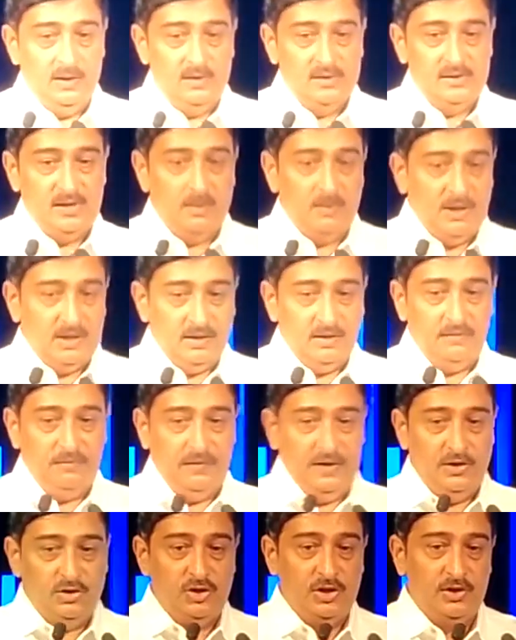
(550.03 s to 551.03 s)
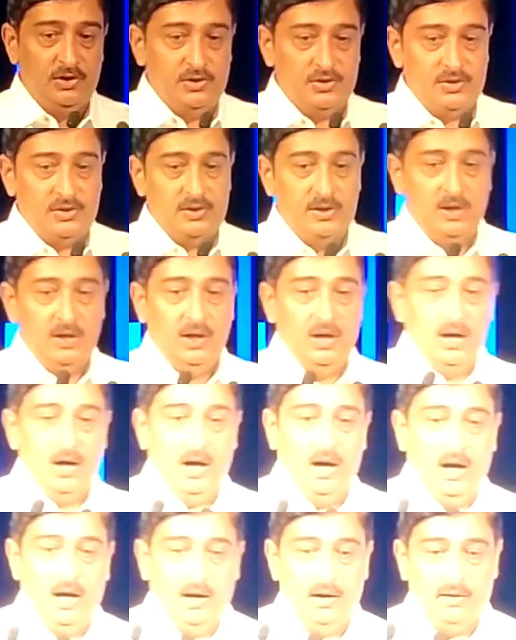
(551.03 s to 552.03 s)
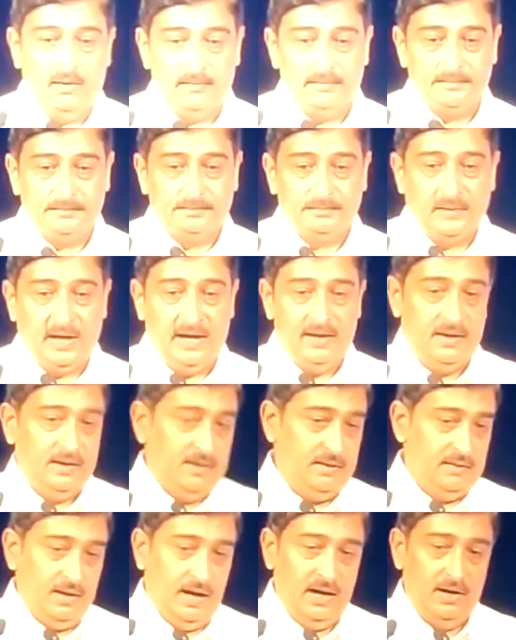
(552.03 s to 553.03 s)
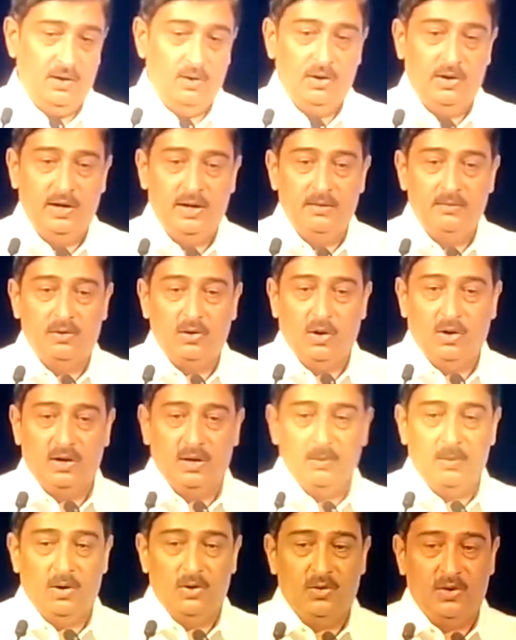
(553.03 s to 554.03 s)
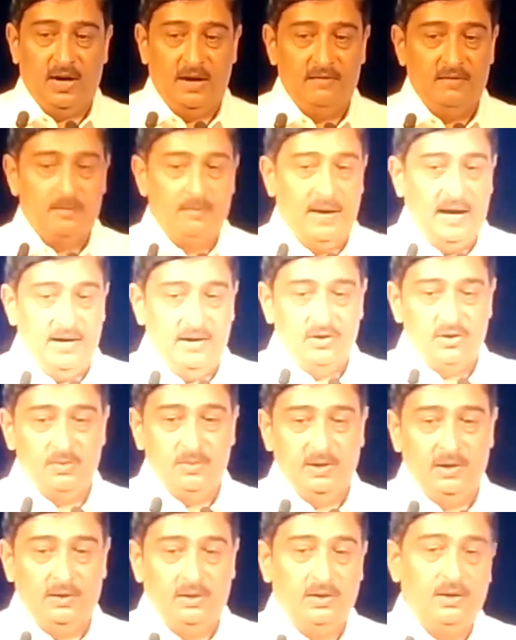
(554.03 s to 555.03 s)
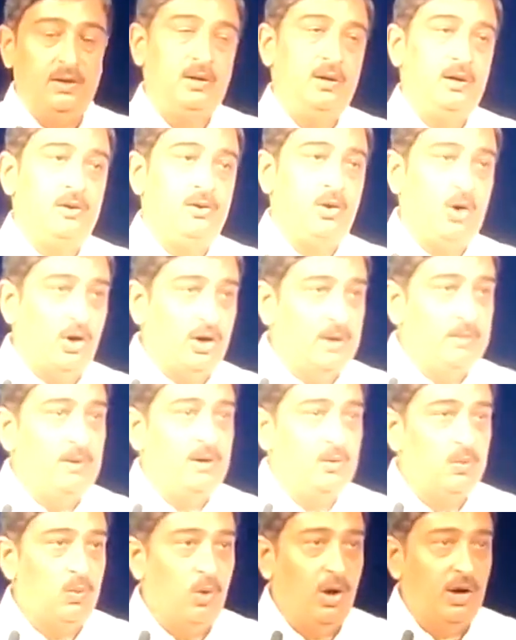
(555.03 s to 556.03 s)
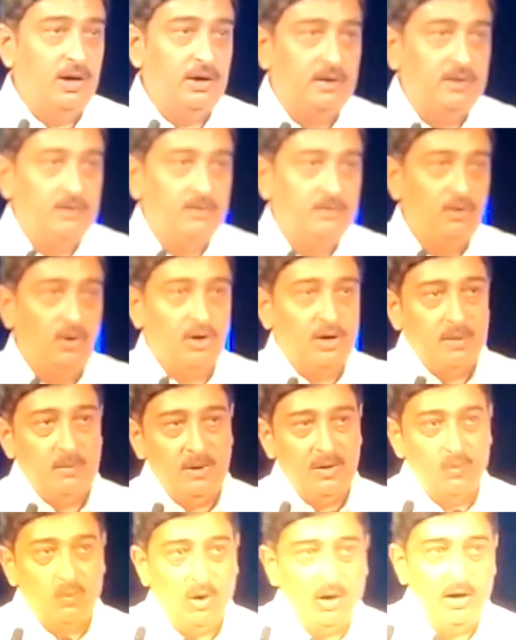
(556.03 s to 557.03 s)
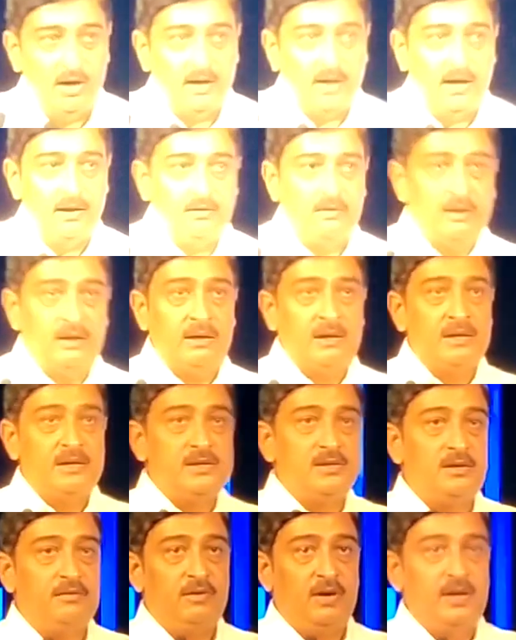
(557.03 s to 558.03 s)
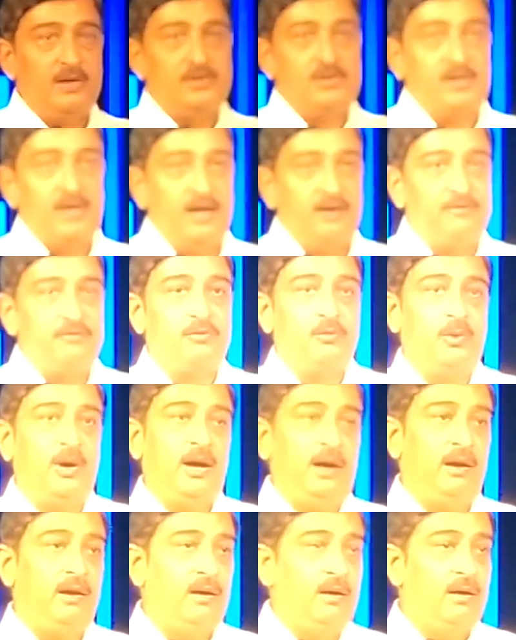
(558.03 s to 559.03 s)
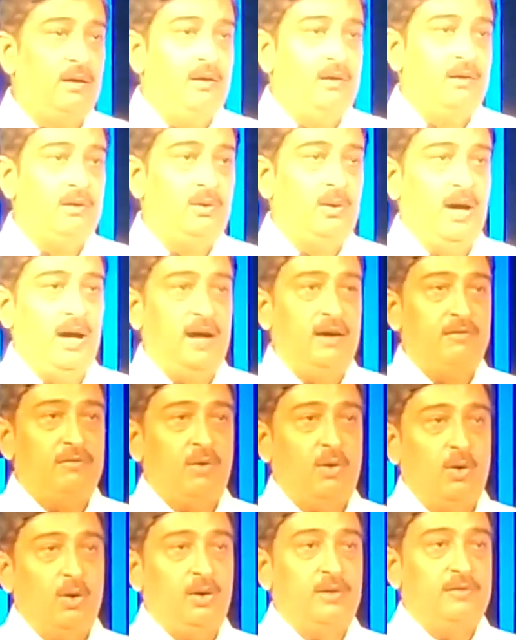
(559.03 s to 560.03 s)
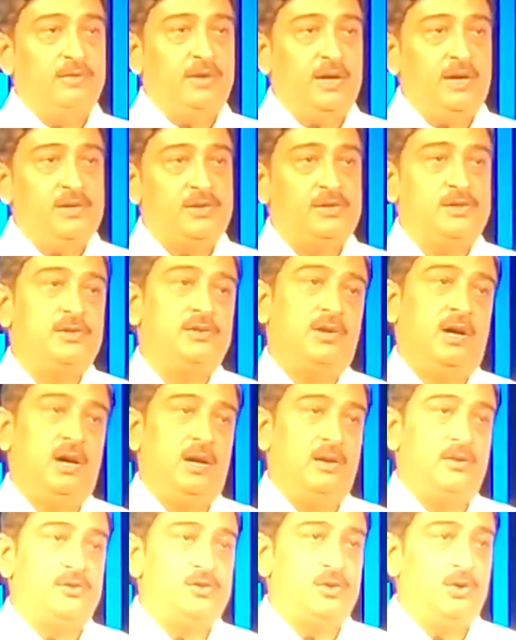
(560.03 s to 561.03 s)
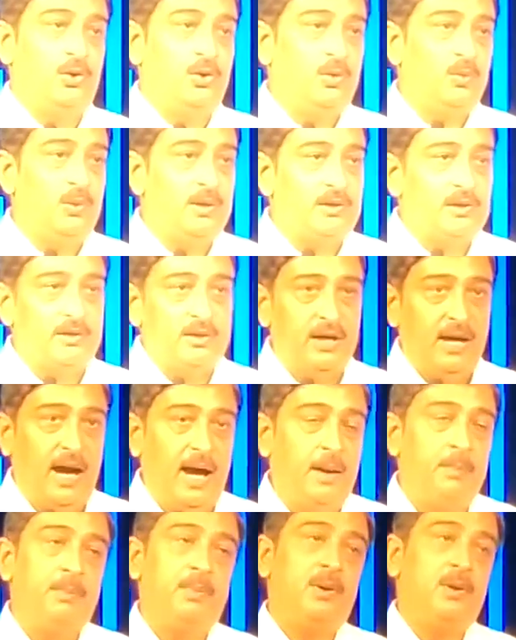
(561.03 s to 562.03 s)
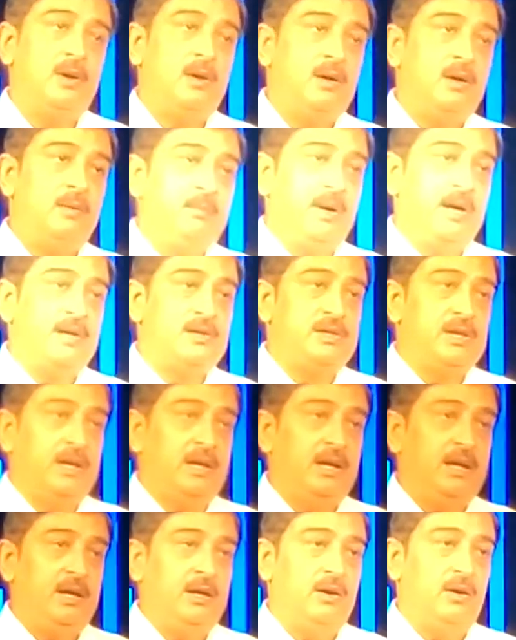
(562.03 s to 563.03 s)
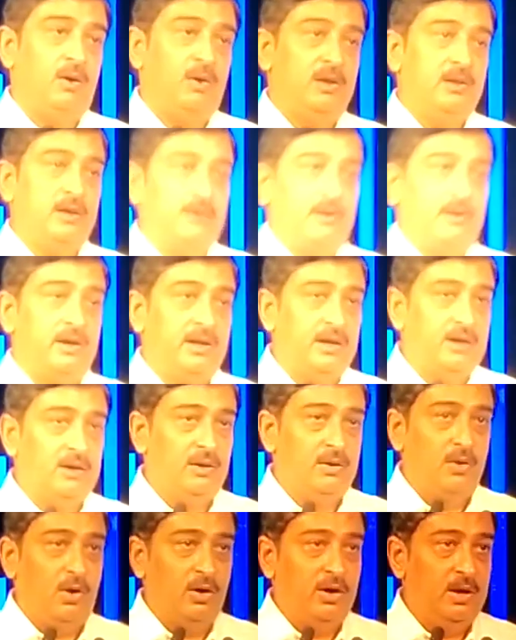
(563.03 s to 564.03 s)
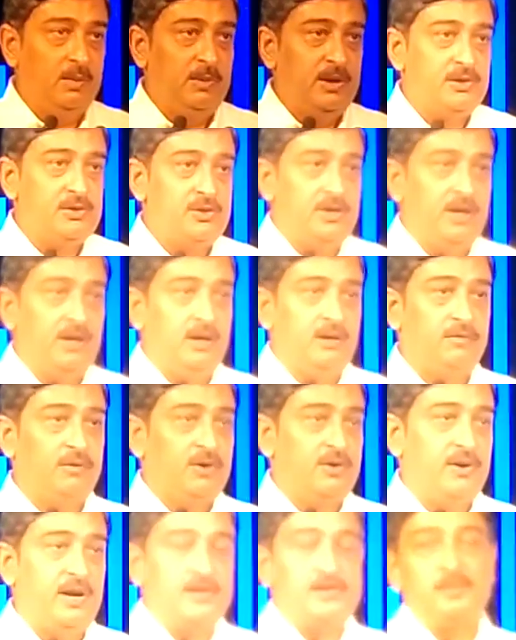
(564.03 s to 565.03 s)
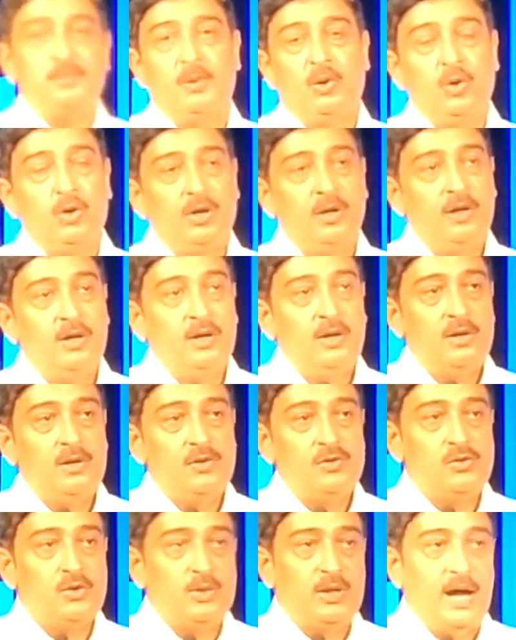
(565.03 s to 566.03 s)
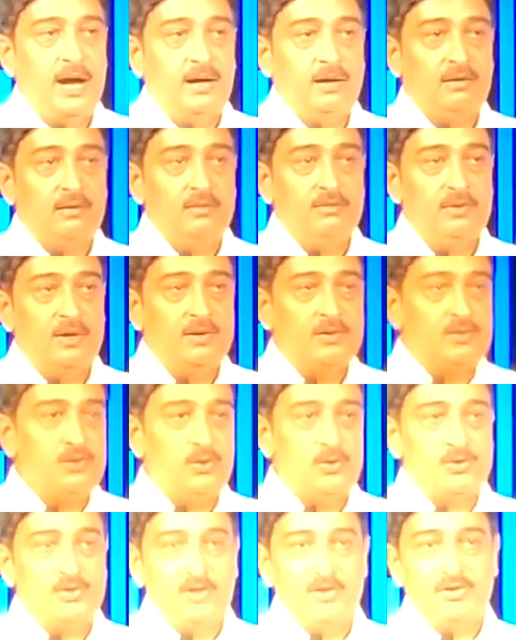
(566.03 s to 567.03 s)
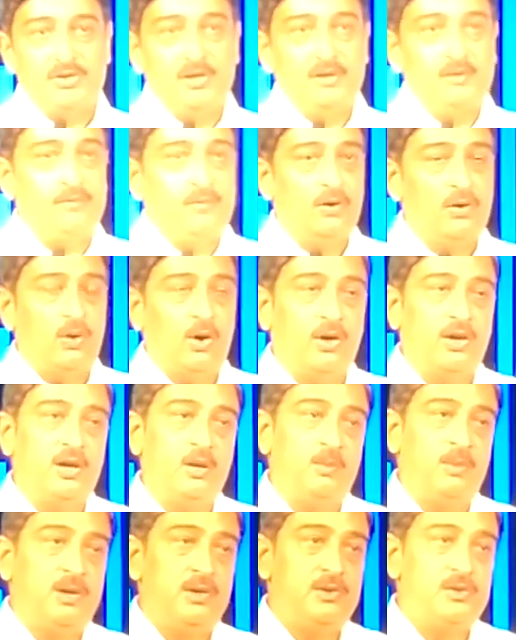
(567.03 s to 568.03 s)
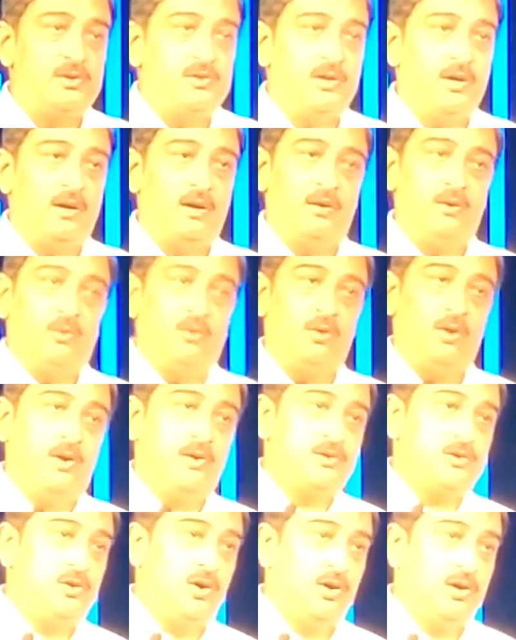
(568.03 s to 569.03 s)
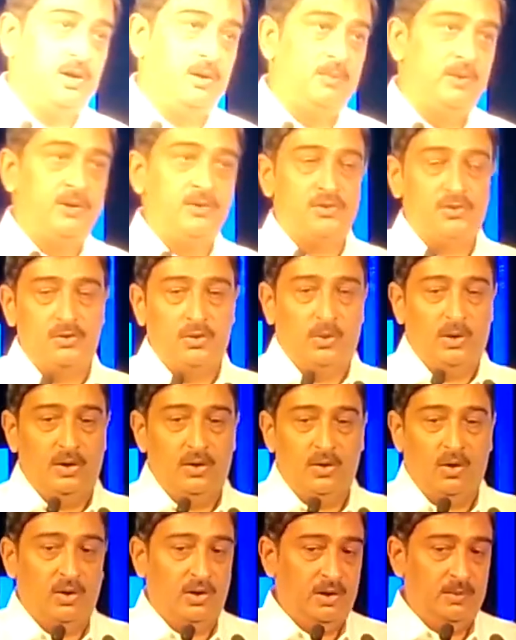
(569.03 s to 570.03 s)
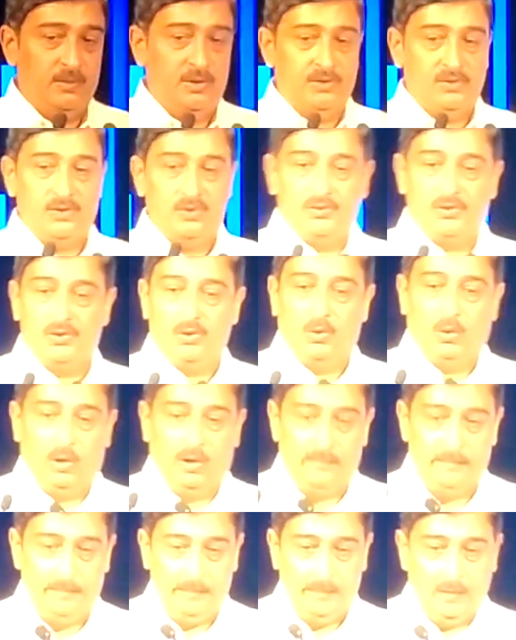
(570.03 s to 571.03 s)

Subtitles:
Some other features are, I'd already talked about driver management. Document wallet. Document wallet, I think, is a very safe way to have all of these stored within the app, basically all the critical documents needed for transport, so that there is no searching for documents, there are no lost documents, stolen documents, and so on.